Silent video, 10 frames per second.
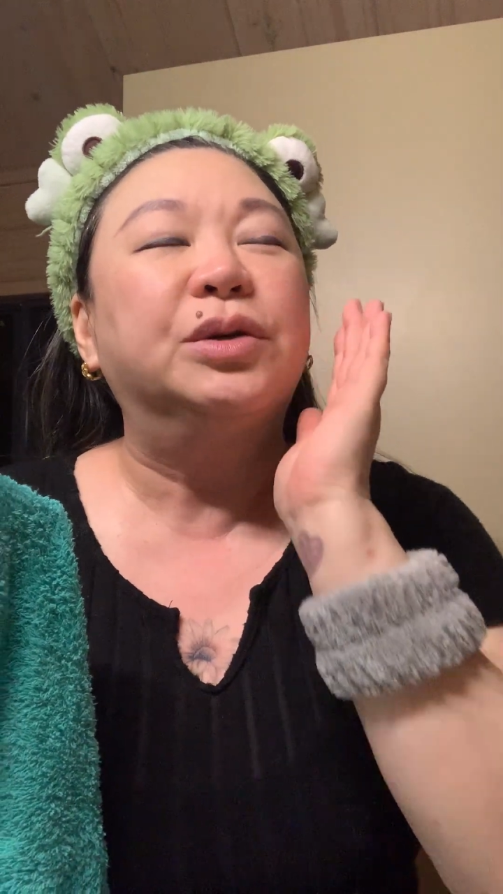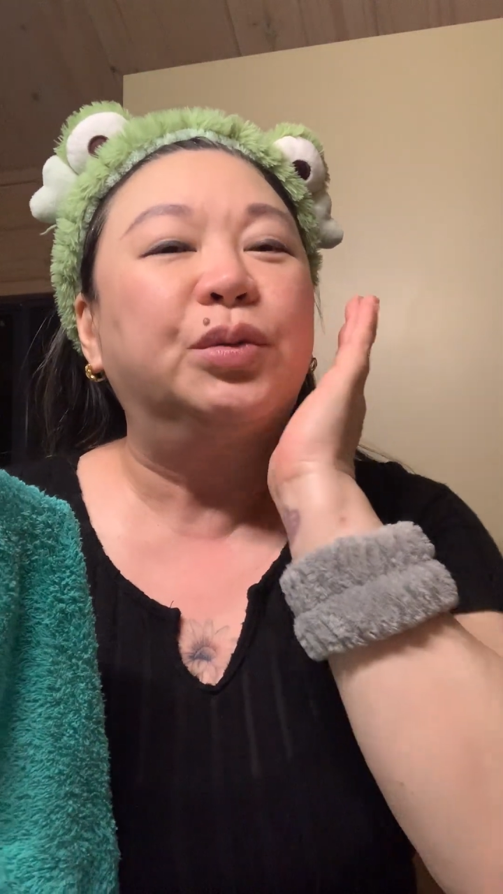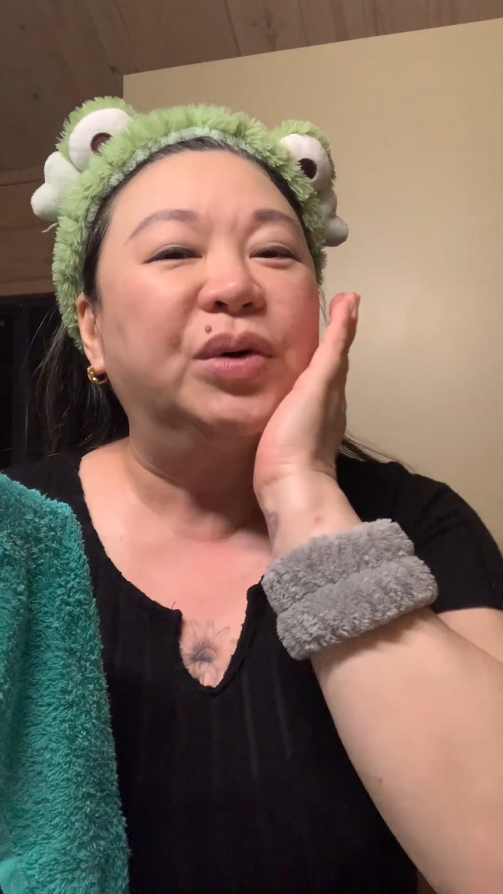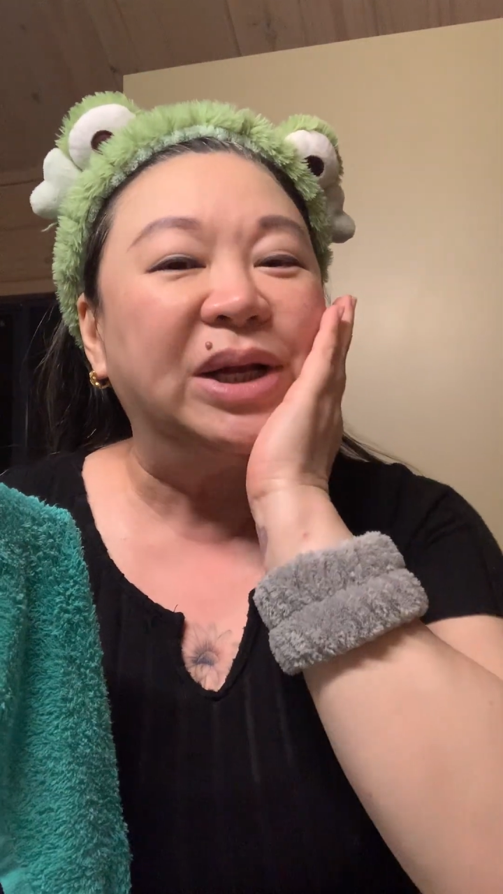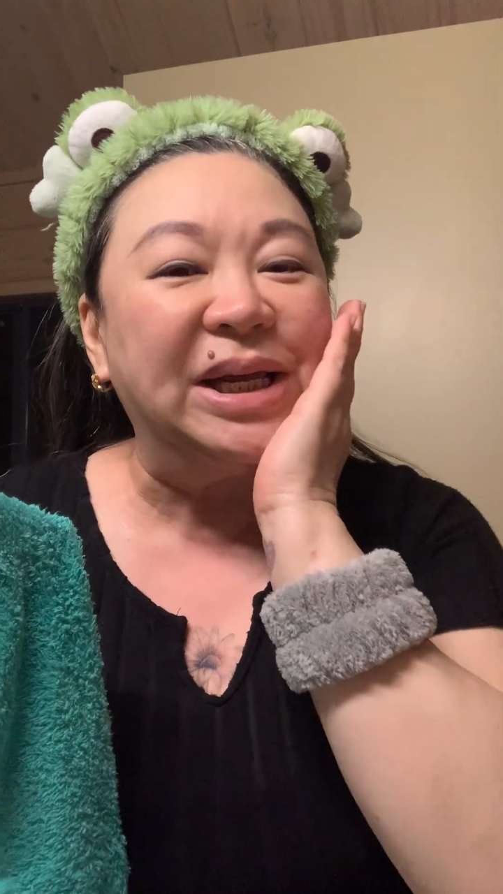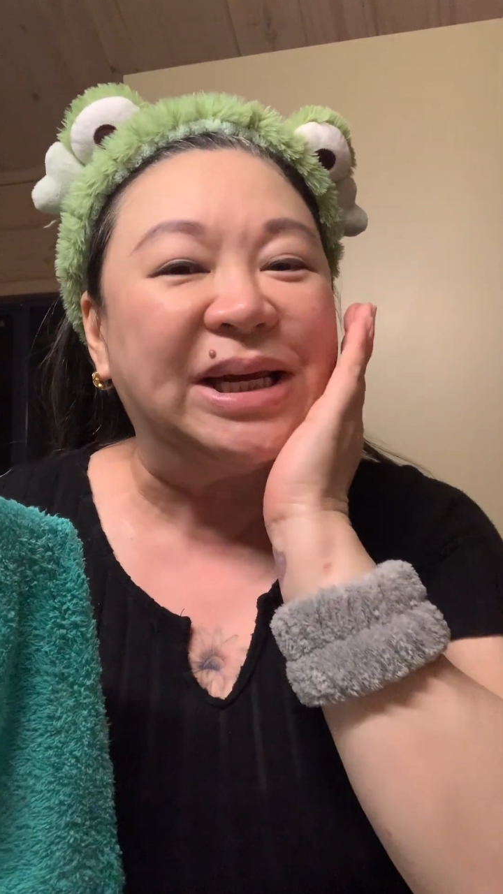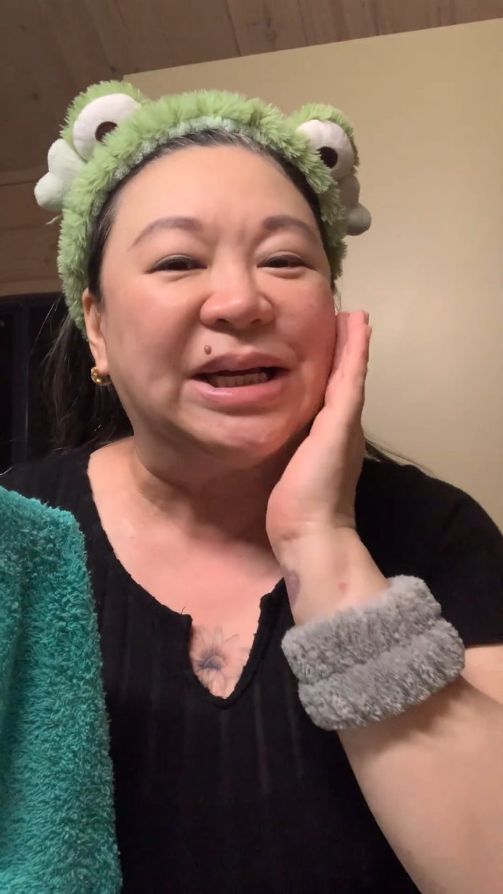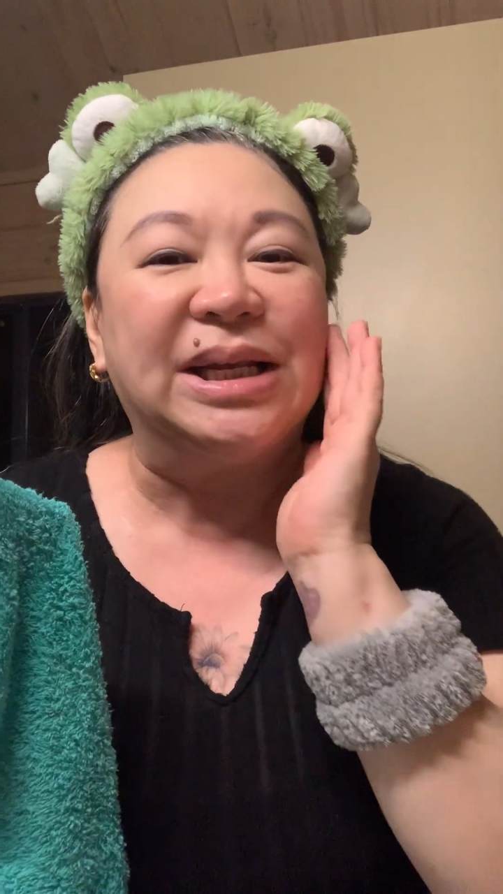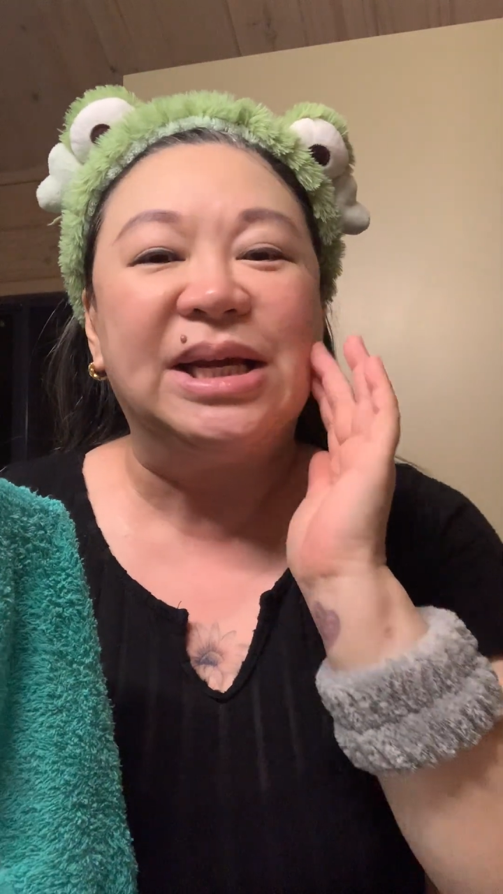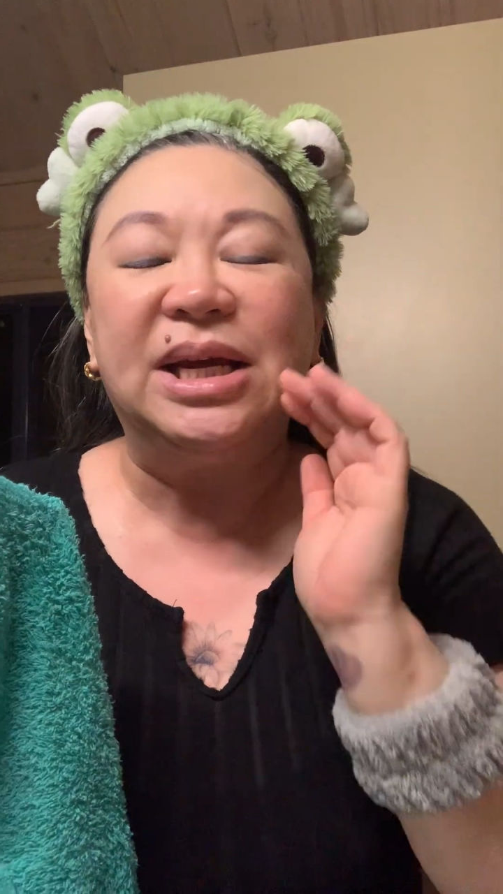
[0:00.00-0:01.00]
really
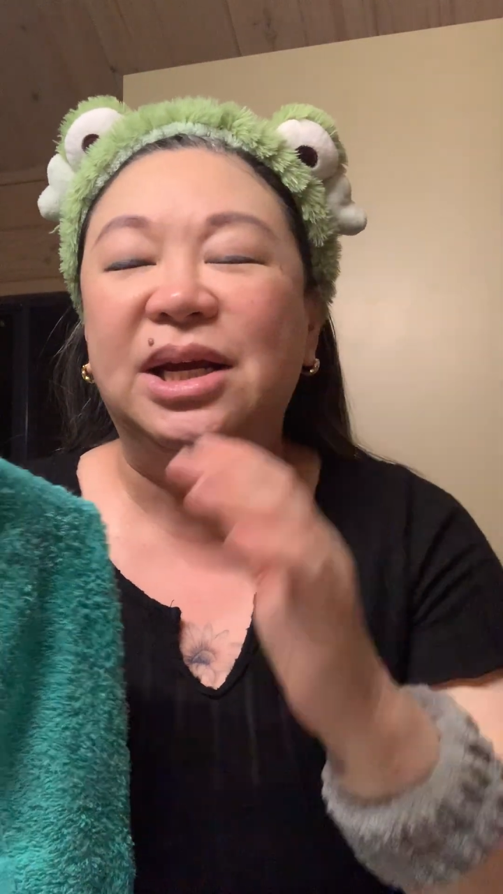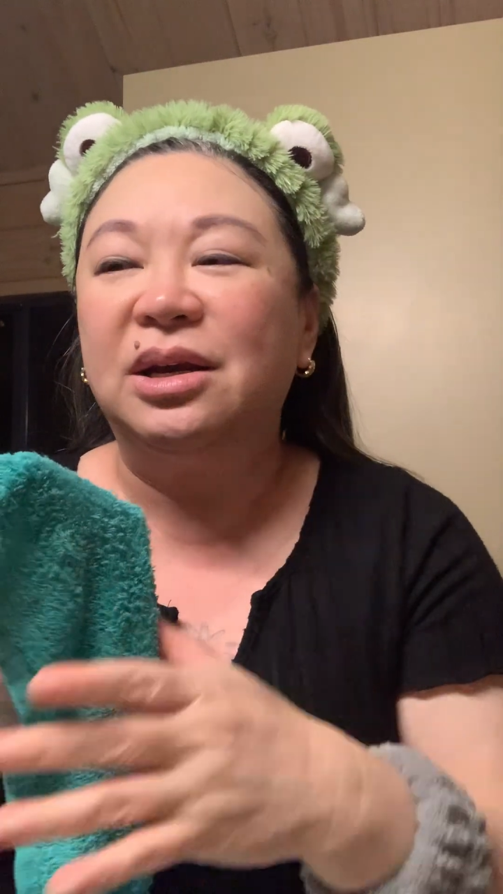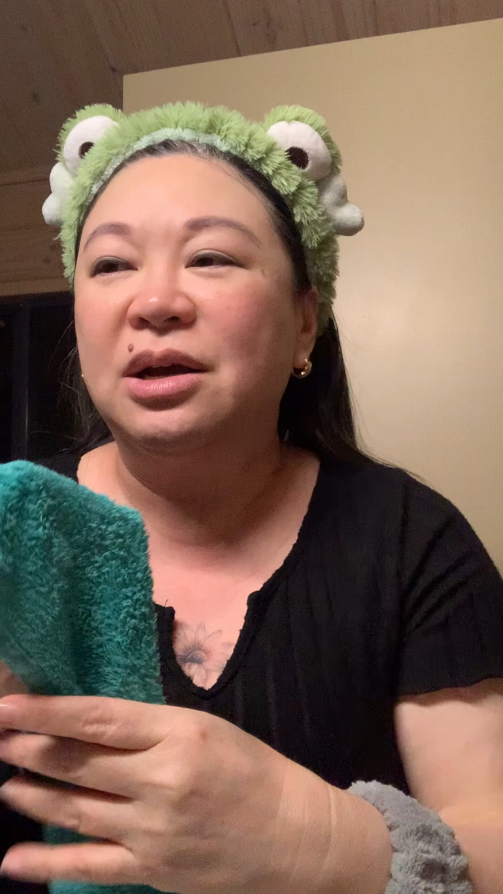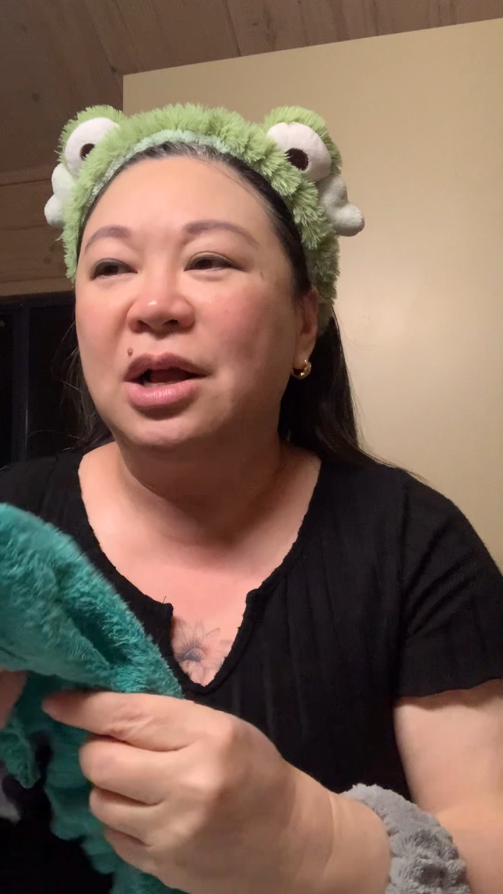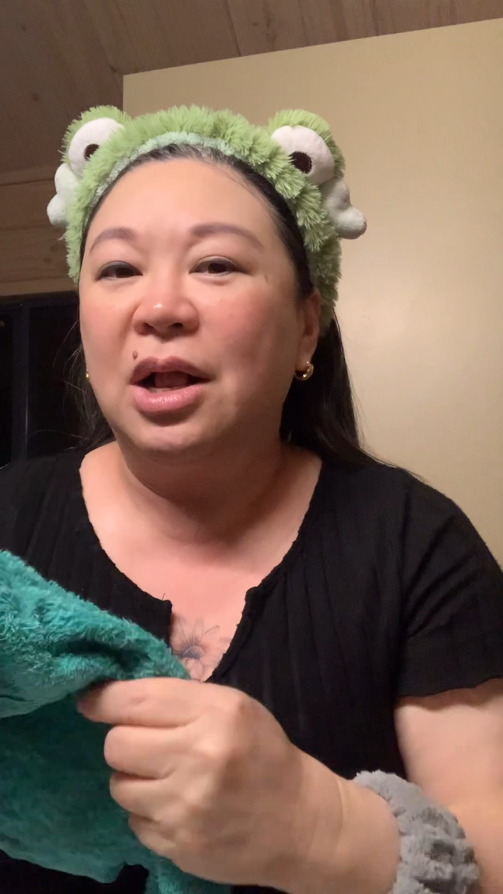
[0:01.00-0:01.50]
clean